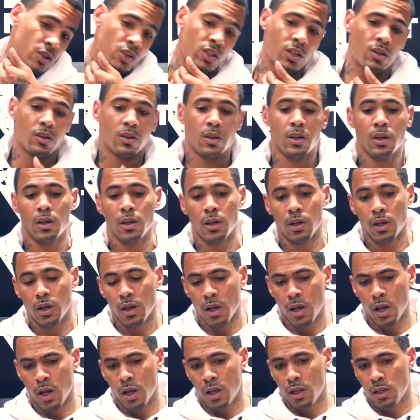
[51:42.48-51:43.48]
this
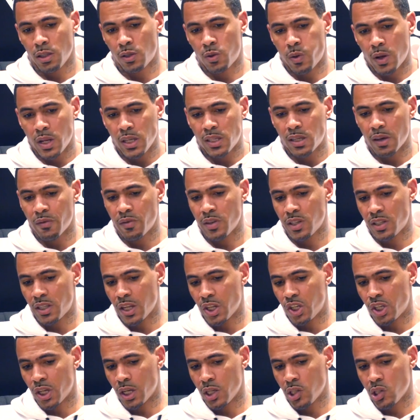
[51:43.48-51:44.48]
27
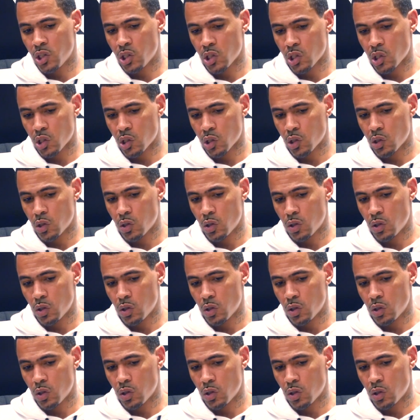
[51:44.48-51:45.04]
stitches.